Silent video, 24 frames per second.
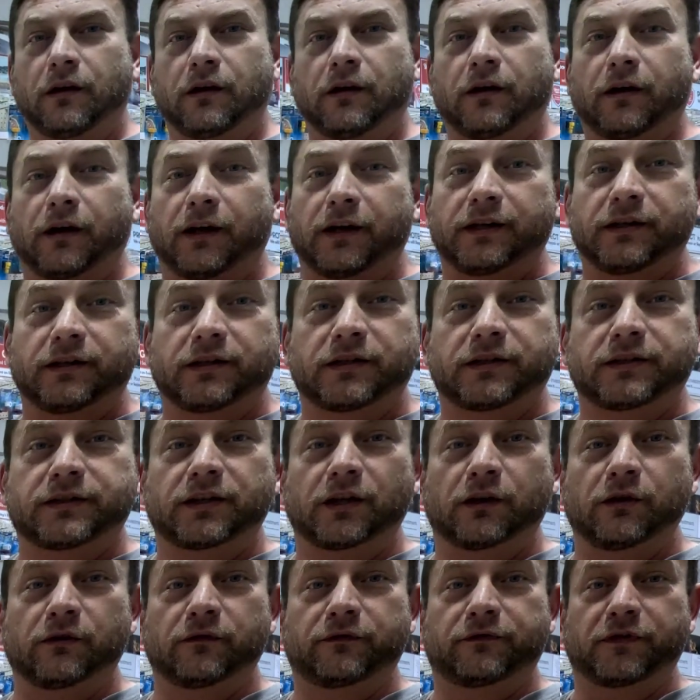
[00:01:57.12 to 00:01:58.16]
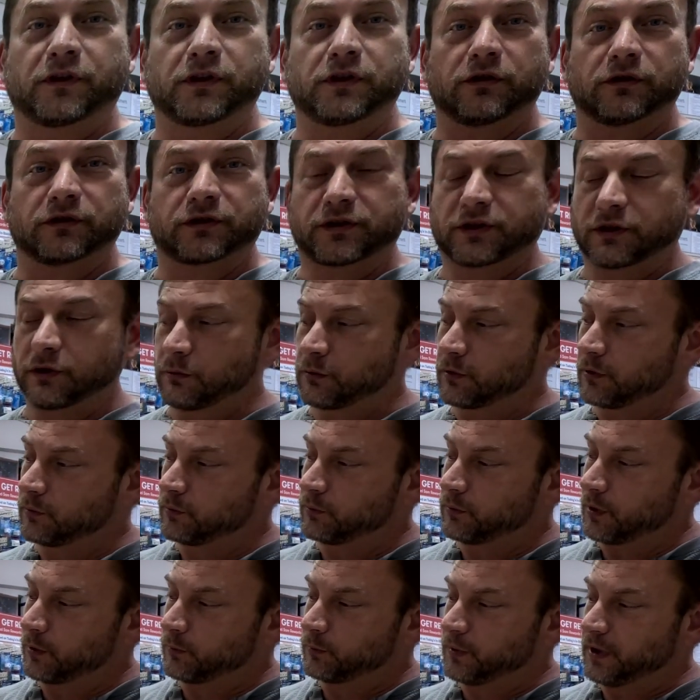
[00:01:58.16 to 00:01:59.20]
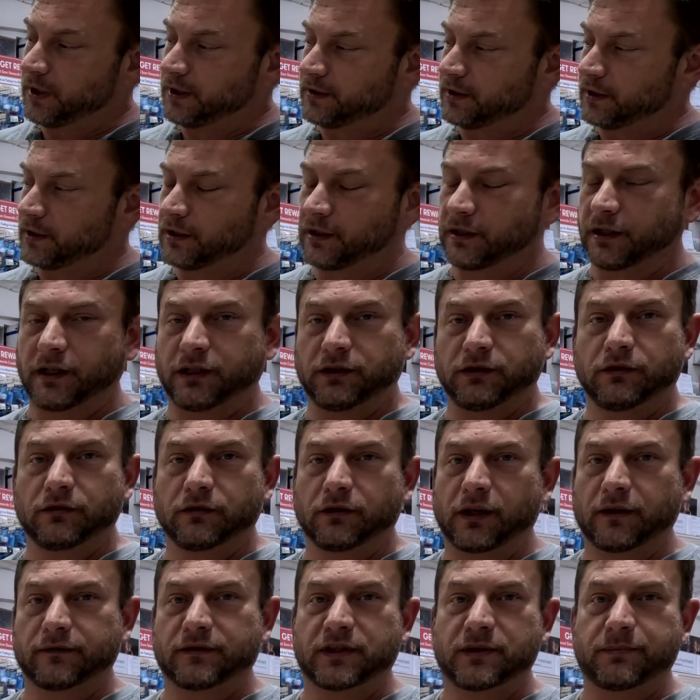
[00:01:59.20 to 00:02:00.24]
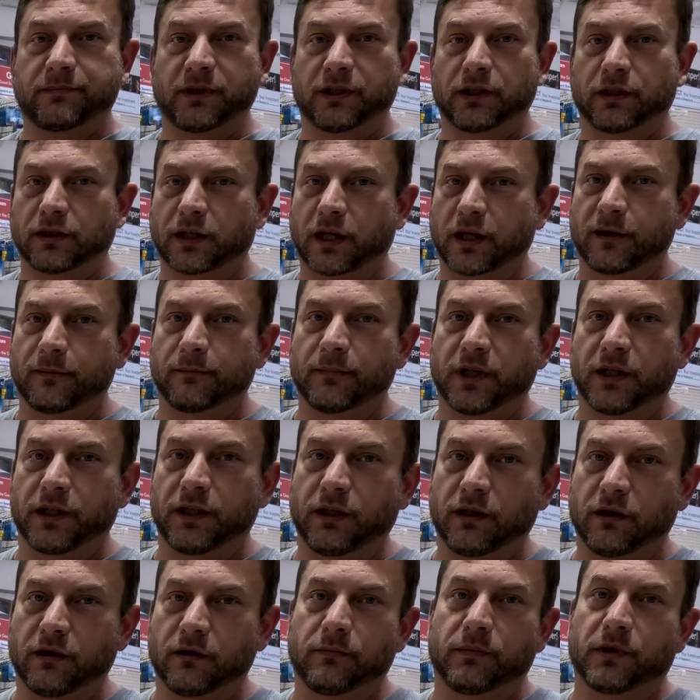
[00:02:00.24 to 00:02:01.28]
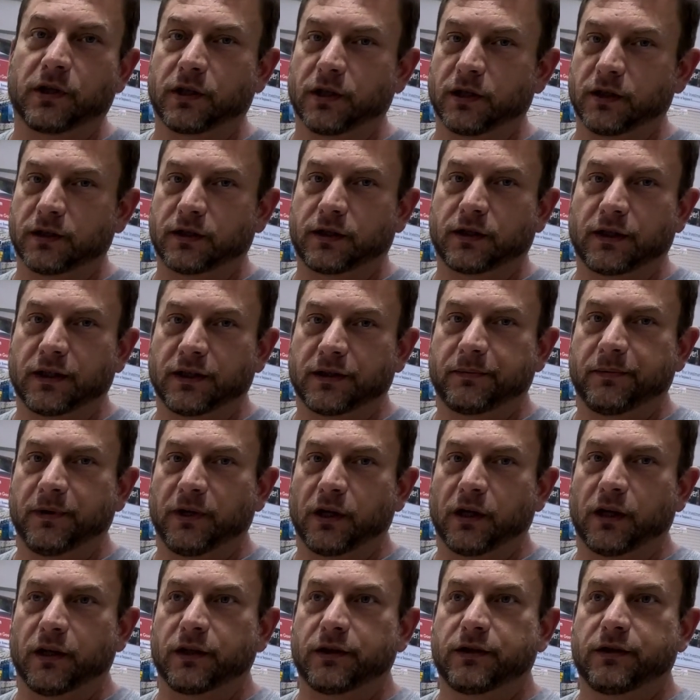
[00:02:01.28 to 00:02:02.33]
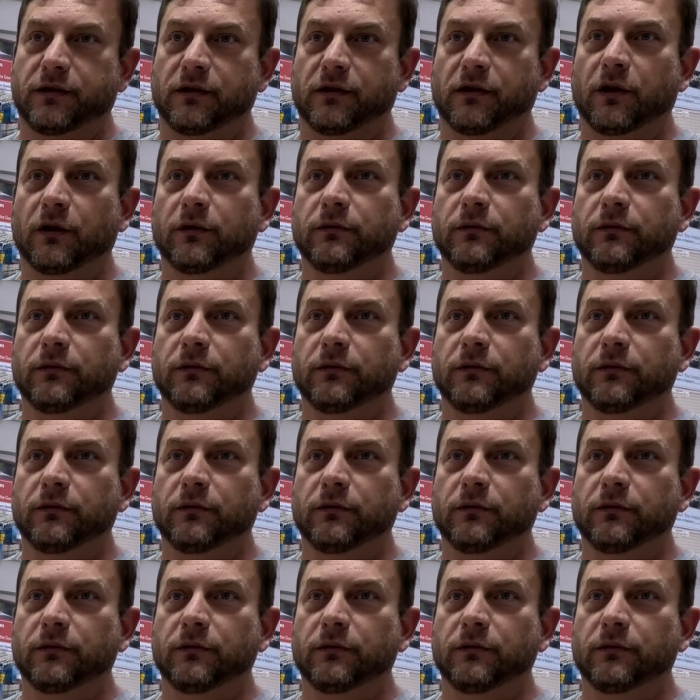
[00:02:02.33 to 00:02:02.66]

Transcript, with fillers: All right, so for your sewer, what we did, and you don't have to spend a lot of money here because let's be honest, you're